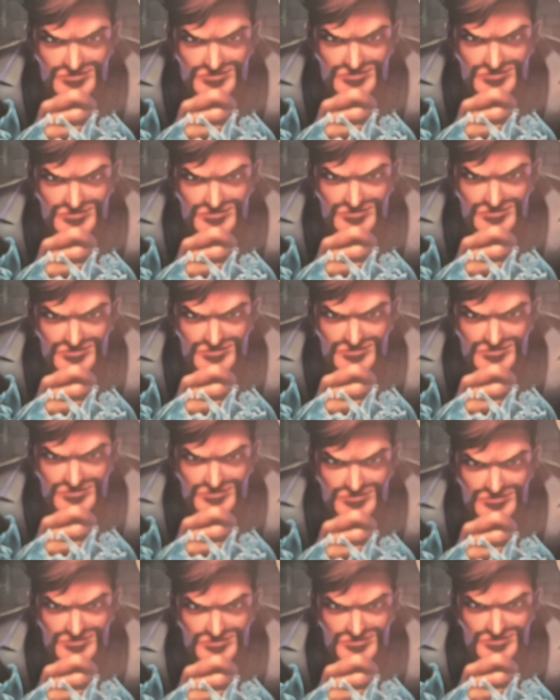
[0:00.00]
for his newfound
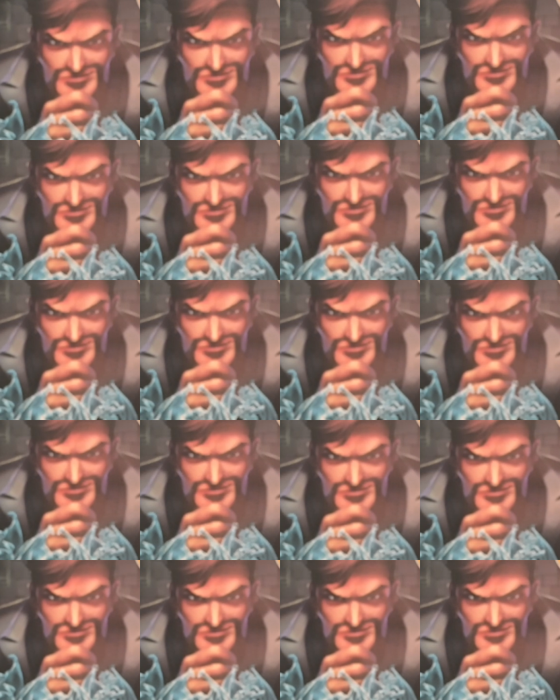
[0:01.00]
gargoyle
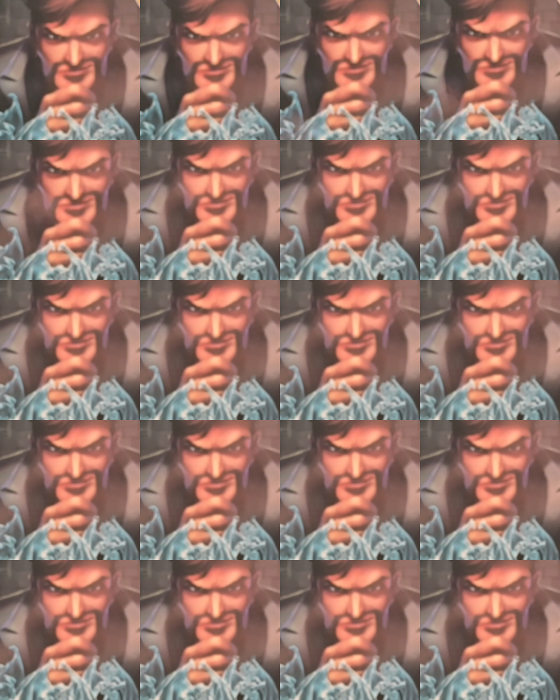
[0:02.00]
allies,